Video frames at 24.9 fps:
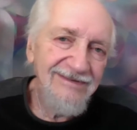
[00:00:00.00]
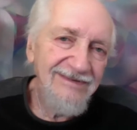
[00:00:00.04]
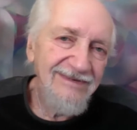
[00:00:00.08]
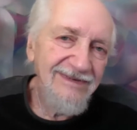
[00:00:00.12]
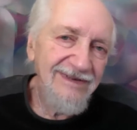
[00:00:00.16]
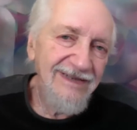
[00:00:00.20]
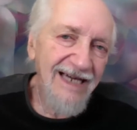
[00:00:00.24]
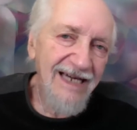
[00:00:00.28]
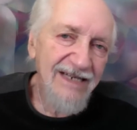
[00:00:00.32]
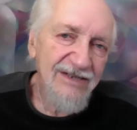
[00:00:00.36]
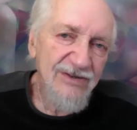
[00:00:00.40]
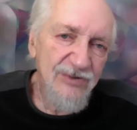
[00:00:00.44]

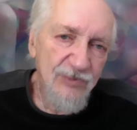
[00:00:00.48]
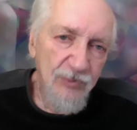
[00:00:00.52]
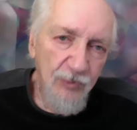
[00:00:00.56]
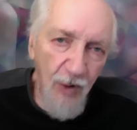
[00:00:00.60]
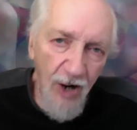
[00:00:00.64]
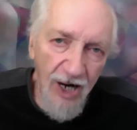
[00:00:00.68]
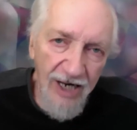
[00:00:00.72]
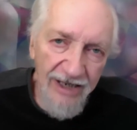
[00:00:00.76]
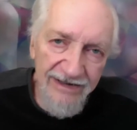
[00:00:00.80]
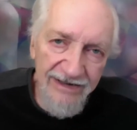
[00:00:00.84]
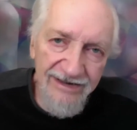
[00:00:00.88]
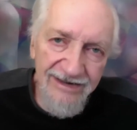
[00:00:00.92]
as
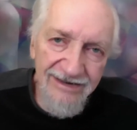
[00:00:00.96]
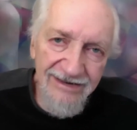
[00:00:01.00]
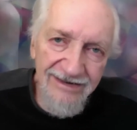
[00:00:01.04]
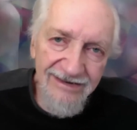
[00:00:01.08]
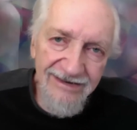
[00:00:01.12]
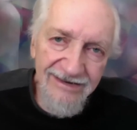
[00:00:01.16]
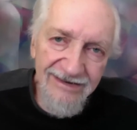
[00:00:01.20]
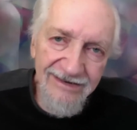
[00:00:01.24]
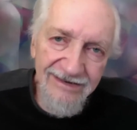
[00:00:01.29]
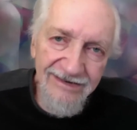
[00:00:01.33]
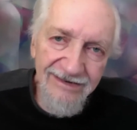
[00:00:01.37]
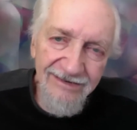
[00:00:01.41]
one,
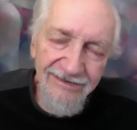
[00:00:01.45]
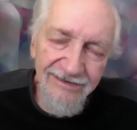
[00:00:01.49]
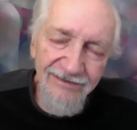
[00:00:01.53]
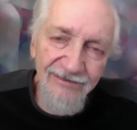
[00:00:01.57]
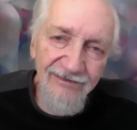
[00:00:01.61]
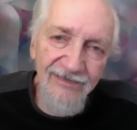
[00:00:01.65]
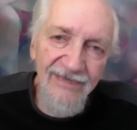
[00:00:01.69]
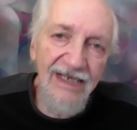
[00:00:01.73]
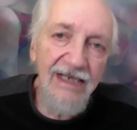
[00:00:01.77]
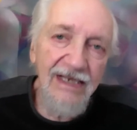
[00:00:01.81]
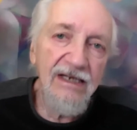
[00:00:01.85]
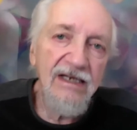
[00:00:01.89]

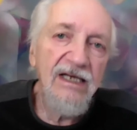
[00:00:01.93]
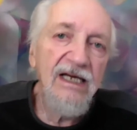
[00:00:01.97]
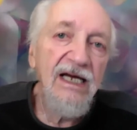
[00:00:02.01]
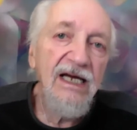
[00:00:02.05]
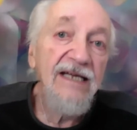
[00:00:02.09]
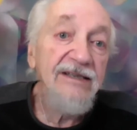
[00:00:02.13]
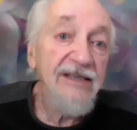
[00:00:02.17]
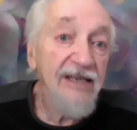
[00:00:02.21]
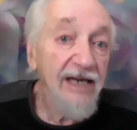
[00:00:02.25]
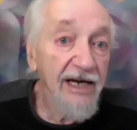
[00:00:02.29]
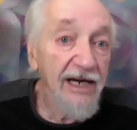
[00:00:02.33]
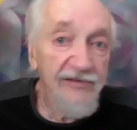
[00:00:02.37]
and
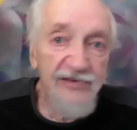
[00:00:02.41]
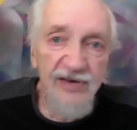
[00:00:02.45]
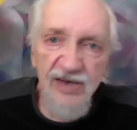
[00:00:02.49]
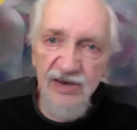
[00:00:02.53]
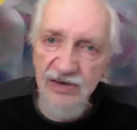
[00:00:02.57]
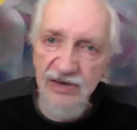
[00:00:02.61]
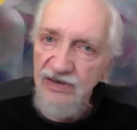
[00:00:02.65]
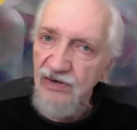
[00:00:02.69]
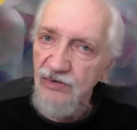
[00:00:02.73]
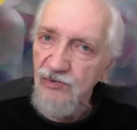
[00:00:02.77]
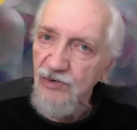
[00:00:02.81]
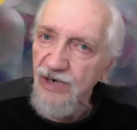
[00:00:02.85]

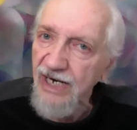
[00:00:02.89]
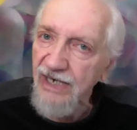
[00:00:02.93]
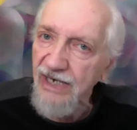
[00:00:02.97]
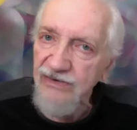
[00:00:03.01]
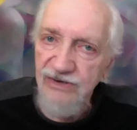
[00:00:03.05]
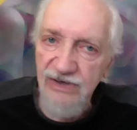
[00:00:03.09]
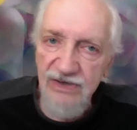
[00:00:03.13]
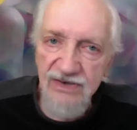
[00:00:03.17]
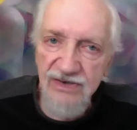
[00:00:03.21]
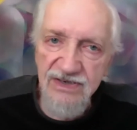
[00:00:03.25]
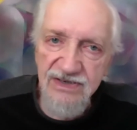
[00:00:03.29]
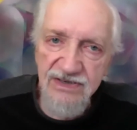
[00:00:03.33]
everything around
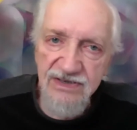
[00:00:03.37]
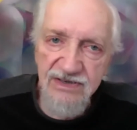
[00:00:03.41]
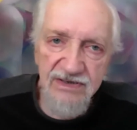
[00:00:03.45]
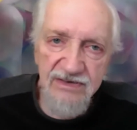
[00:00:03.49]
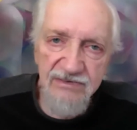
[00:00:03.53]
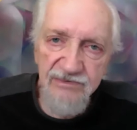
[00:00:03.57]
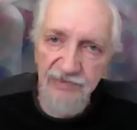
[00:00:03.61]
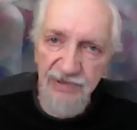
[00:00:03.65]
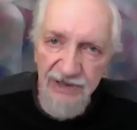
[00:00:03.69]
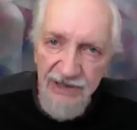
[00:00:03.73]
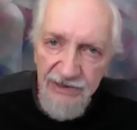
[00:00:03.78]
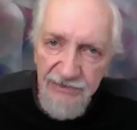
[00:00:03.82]
us,
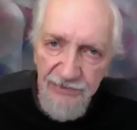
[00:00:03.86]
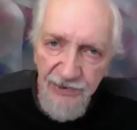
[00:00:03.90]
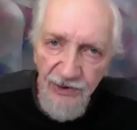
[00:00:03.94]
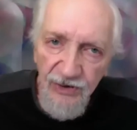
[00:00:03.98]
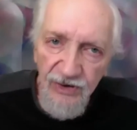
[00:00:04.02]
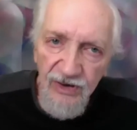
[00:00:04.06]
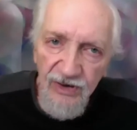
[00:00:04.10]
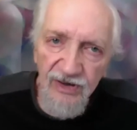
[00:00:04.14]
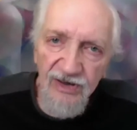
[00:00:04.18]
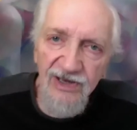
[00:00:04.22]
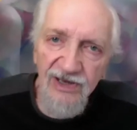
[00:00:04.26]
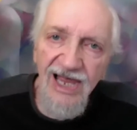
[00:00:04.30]

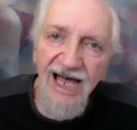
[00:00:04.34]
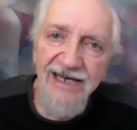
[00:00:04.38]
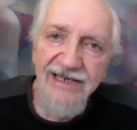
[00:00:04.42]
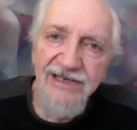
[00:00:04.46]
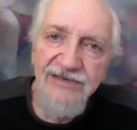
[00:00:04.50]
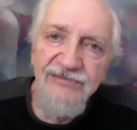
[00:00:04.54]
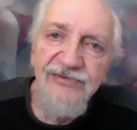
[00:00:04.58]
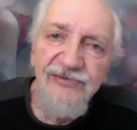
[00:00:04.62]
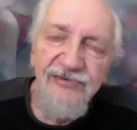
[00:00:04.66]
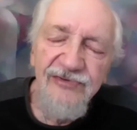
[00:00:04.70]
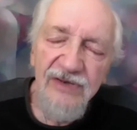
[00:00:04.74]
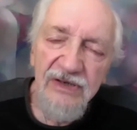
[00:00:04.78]
people,
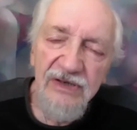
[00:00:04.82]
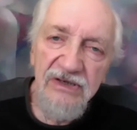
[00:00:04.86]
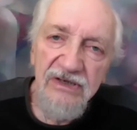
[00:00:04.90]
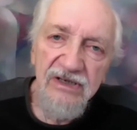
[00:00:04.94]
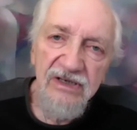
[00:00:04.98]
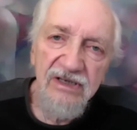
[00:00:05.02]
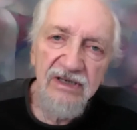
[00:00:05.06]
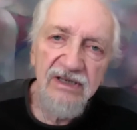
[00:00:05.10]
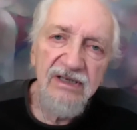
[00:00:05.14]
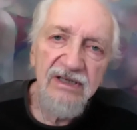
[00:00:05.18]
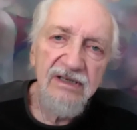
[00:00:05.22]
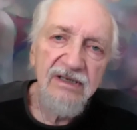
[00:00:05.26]
life,
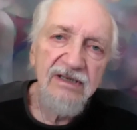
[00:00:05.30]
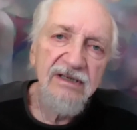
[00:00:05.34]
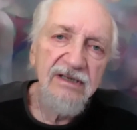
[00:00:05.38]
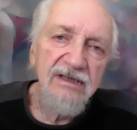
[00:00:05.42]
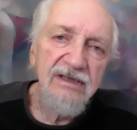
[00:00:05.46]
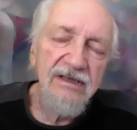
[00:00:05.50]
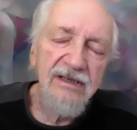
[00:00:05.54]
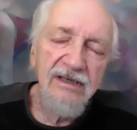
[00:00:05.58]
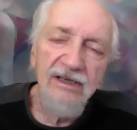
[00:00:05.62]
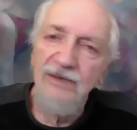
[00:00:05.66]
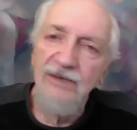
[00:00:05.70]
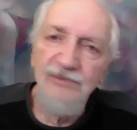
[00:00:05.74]

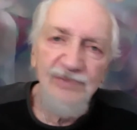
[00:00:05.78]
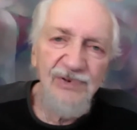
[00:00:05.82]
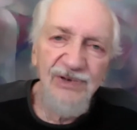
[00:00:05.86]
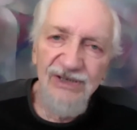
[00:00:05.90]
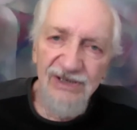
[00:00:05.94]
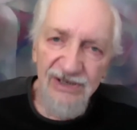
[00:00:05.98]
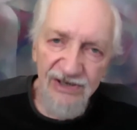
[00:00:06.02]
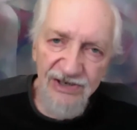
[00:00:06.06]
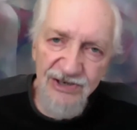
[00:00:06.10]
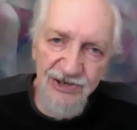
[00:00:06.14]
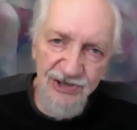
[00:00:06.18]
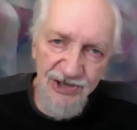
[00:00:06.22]

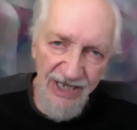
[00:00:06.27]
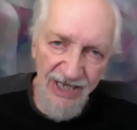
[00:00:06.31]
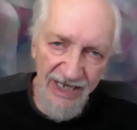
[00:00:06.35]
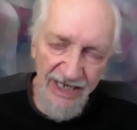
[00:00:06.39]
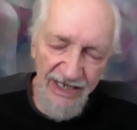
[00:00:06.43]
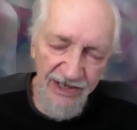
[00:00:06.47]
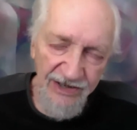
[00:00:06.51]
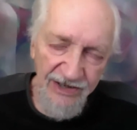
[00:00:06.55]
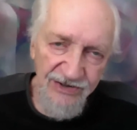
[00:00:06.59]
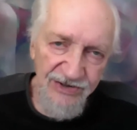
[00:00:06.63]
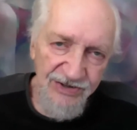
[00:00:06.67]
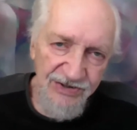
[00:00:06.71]
completely
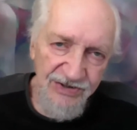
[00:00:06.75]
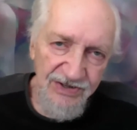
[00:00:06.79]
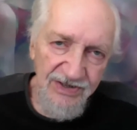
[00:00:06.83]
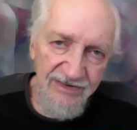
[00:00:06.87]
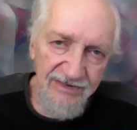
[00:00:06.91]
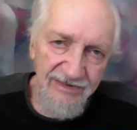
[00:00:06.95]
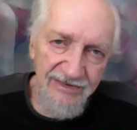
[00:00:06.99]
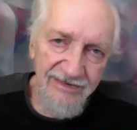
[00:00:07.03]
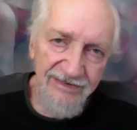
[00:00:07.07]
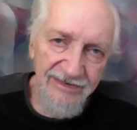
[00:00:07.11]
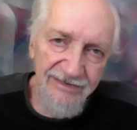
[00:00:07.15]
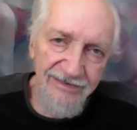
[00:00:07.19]
changed.
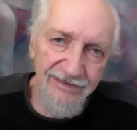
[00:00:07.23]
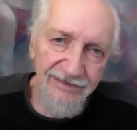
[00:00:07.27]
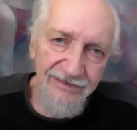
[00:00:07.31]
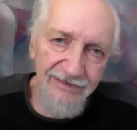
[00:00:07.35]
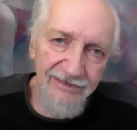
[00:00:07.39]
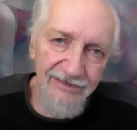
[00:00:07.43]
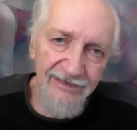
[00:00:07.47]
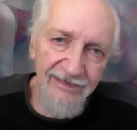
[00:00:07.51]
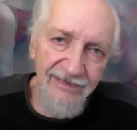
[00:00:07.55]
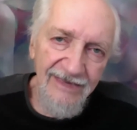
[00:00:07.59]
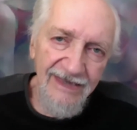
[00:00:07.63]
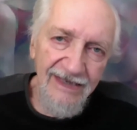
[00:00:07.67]

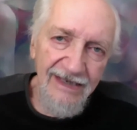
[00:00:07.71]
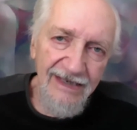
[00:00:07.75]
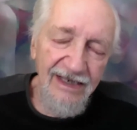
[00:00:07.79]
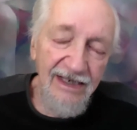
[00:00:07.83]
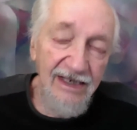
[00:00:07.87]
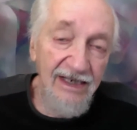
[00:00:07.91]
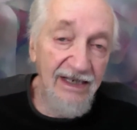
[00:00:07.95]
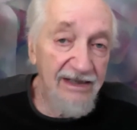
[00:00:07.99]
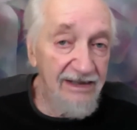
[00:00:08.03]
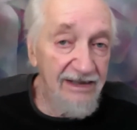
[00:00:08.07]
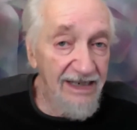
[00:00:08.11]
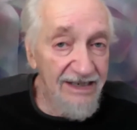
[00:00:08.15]

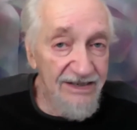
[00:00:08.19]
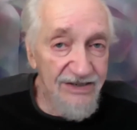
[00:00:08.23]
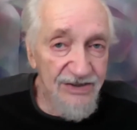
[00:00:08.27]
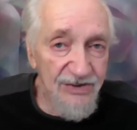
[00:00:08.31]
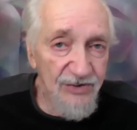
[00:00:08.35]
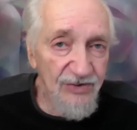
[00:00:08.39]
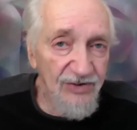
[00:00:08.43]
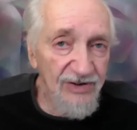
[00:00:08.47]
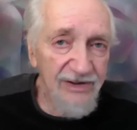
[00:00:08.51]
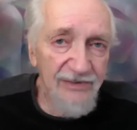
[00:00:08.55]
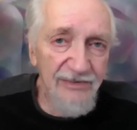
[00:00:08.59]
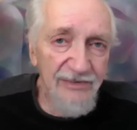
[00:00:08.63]
And as you
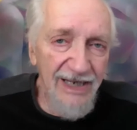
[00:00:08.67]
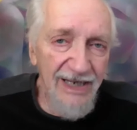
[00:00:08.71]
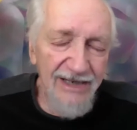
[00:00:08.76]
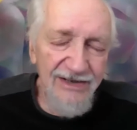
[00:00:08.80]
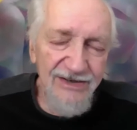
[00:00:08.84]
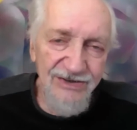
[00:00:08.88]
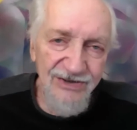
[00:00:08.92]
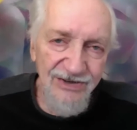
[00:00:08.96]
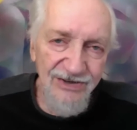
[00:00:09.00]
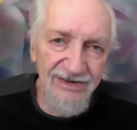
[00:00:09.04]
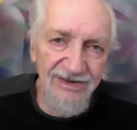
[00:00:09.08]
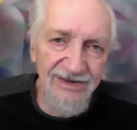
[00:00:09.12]
can
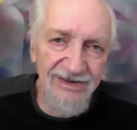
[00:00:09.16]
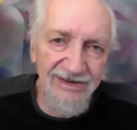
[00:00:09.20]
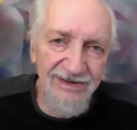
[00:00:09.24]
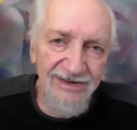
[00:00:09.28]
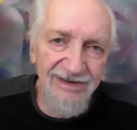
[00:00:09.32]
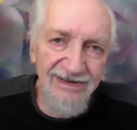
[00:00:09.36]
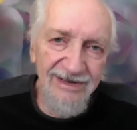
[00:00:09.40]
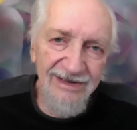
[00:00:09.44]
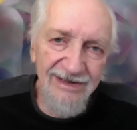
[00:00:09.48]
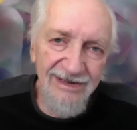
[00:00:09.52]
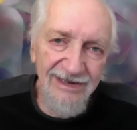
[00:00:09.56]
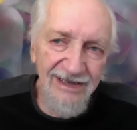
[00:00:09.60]
imagine,
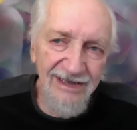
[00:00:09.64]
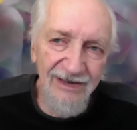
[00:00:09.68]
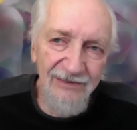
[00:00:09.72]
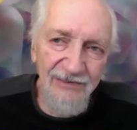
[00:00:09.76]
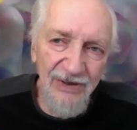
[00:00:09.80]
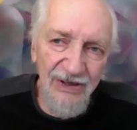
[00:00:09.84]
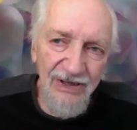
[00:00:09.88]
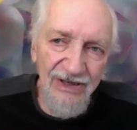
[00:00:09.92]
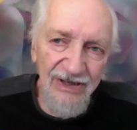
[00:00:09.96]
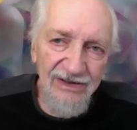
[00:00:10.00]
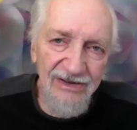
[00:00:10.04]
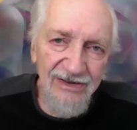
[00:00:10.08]
I
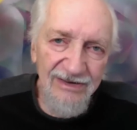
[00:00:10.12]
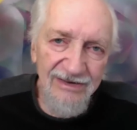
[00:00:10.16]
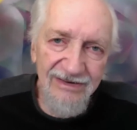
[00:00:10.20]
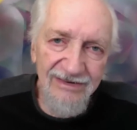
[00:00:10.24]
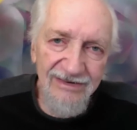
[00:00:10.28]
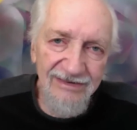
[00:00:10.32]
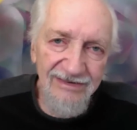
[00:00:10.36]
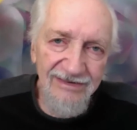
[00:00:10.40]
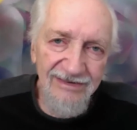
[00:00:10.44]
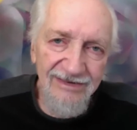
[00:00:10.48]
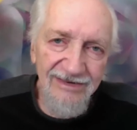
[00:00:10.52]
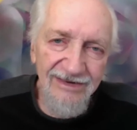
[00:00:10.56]
mean,
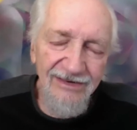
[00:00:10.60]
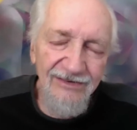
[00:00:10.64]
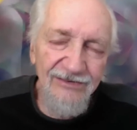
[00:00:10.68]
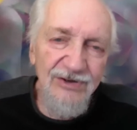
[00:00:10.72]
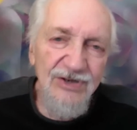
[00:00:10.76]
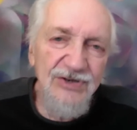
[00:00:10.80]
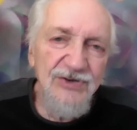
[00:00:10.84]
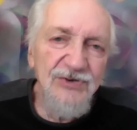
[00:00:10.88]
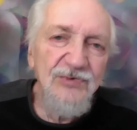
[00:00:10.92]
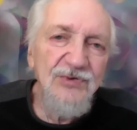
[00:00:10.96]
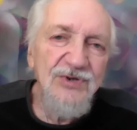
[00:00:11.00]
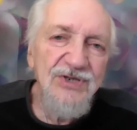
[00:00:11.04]

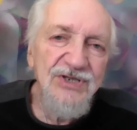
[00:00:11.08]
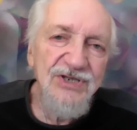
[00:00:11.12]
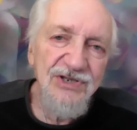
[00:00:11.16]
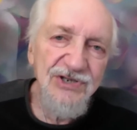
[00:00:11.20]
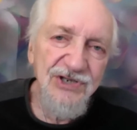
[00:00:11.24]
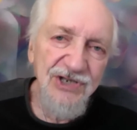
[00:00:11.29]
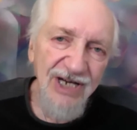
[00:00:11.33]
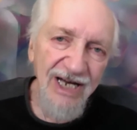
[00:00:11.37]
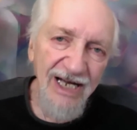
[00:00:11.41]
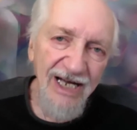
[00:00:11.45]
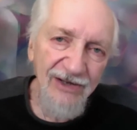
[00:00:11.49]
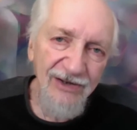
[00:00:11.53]
this was a
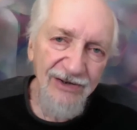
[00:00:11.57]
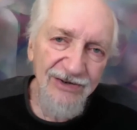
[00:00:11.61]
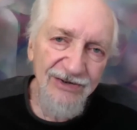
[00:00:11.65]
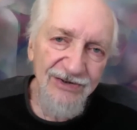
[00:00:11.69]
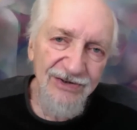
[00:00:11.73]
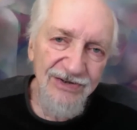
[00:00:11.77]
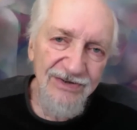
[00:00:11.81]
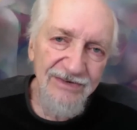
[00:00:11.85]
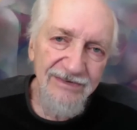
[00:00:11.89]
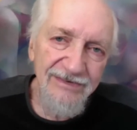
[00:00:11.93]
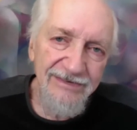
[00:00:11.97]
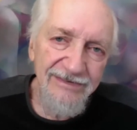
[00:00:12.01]
challenge.
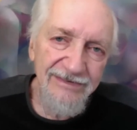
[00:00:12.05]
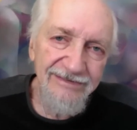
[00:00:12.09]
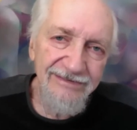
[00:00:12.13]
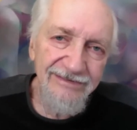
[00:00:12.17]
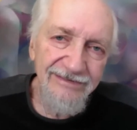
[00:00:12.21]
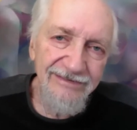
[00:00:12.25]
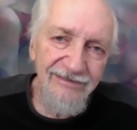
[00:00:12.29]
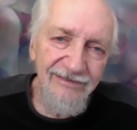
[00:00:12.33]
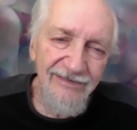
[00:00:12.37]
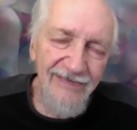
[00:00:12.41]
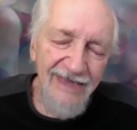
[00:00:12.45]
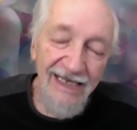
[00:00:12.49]

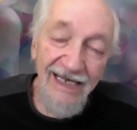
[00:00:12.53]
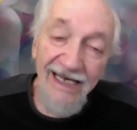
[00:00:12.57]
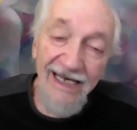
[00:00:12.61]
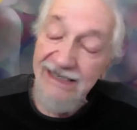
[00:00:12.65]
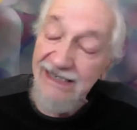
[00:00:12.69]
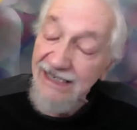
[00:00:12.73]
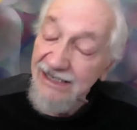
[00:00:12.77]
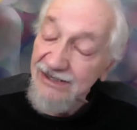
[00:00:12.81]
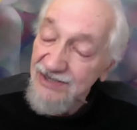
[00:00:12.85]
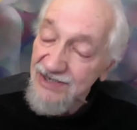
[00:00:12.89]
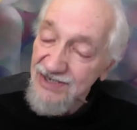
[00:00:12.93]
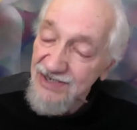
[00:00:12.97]
And
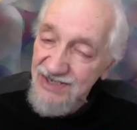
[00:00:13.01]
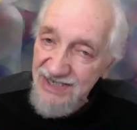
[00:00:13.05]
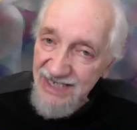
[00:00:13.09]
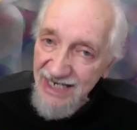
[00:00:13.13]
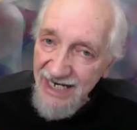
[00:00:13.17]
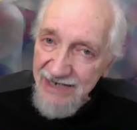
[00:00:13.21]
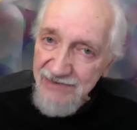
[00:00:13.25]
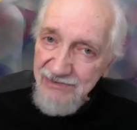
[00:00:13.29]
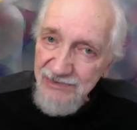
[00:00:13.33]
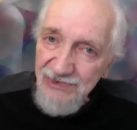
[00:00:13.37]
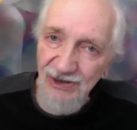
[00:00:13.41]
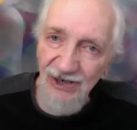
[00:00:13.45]
at the
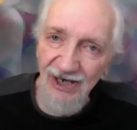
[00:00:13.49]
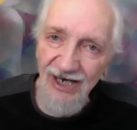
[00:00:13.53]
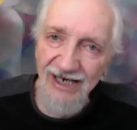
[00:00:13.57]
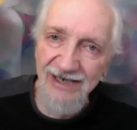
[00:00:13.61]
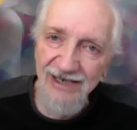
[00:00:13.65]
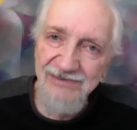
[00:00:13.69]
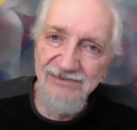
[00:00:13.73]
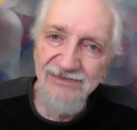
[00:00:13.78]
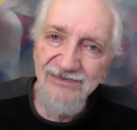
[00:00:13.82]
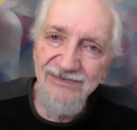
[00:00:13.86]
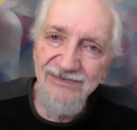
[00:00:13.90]
same time,